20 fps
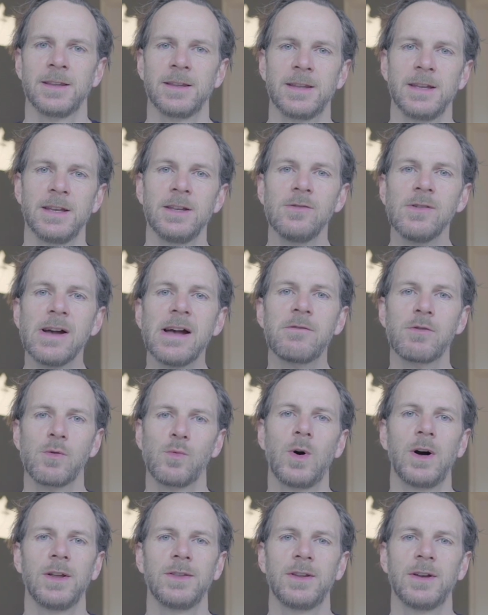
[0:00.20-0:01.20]
Did you ever
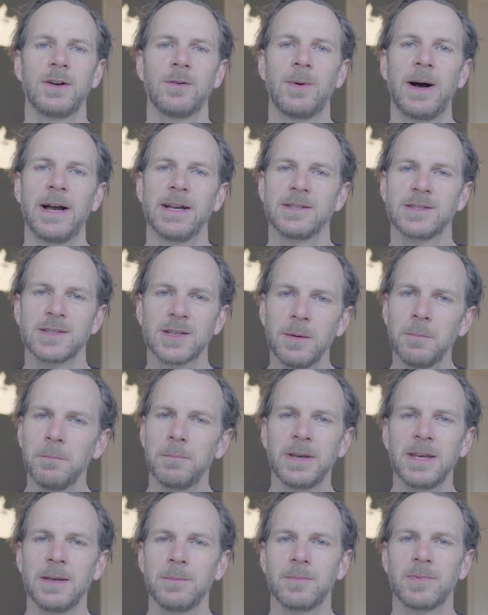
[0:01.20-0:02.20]
wonder why some
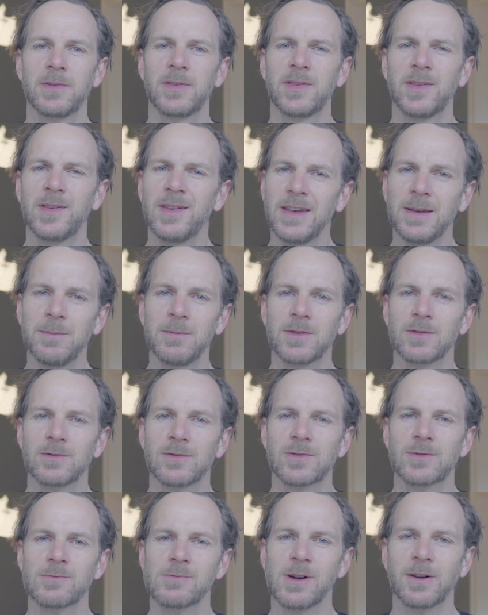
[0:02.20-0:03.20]
people seem to
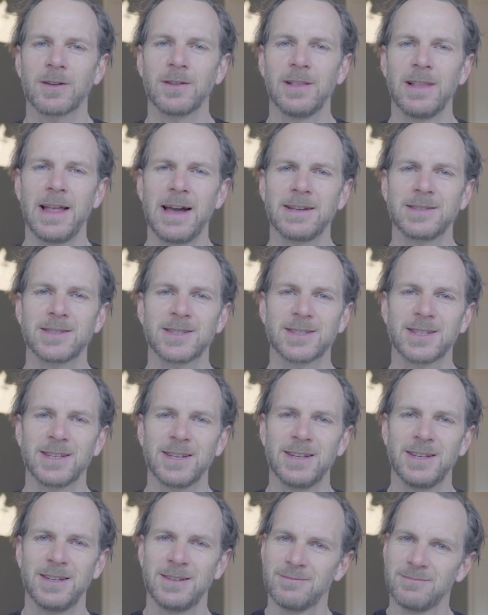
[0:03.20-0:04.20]
struggle less
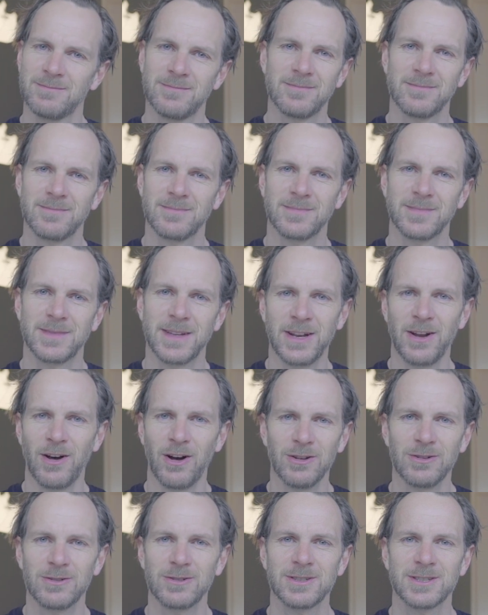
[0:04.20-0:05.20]
than
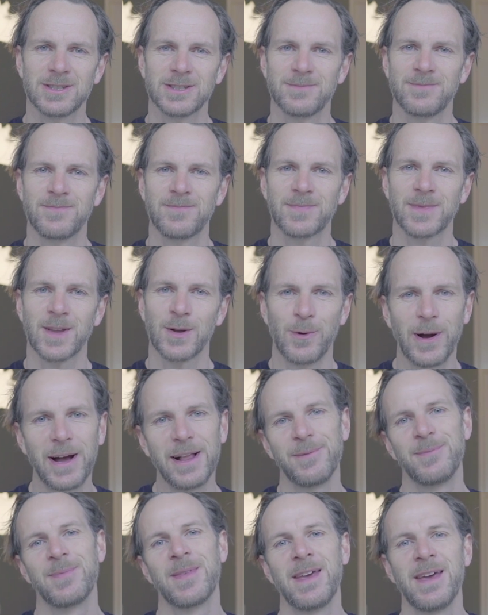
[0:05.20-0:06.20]
others?
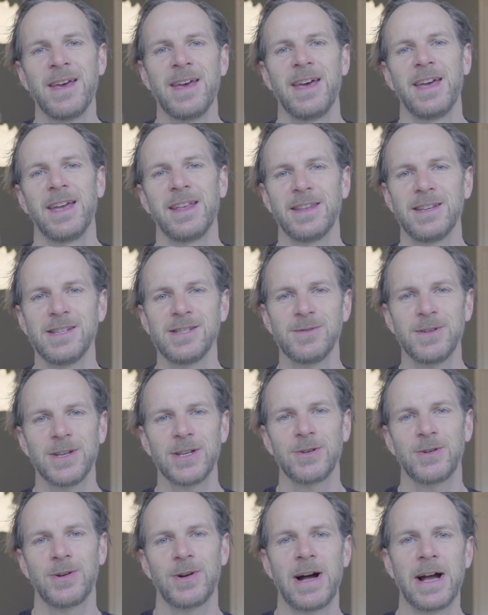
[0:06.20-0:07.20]
Well, in this
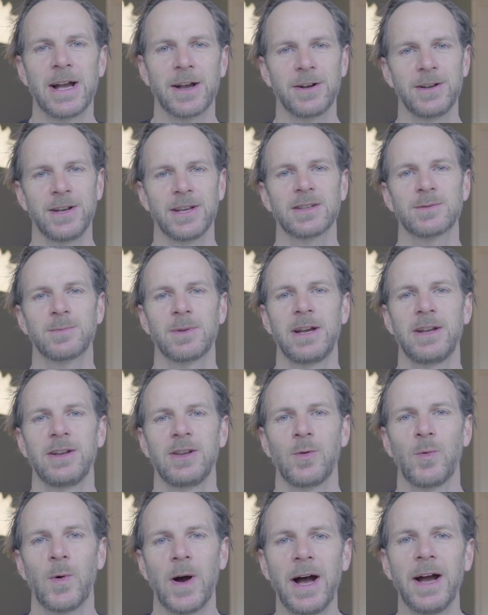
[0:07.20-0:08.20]
video I can explain
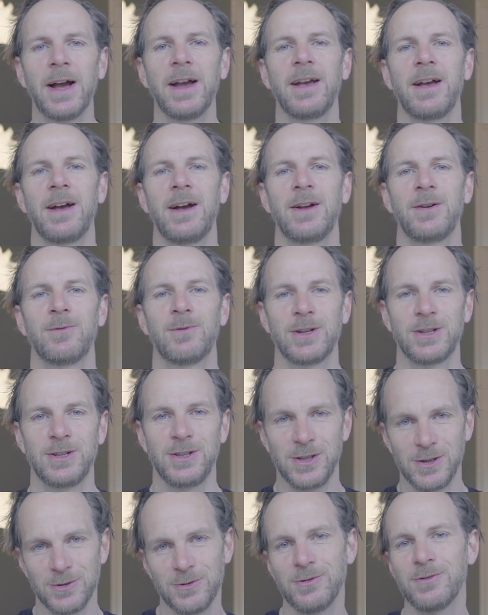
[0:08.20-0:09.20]
you why and what
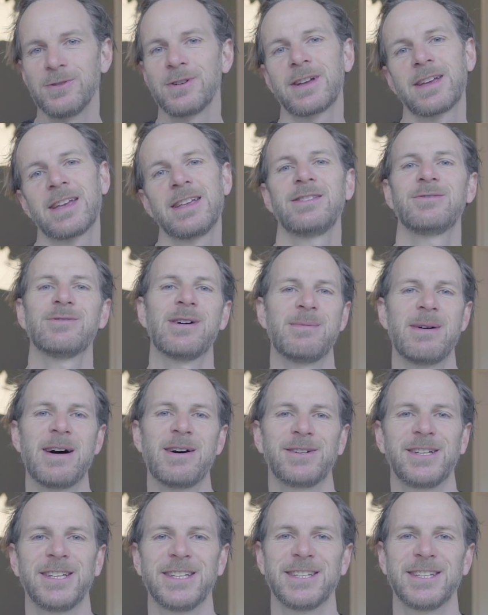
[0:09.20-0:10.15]
you can do about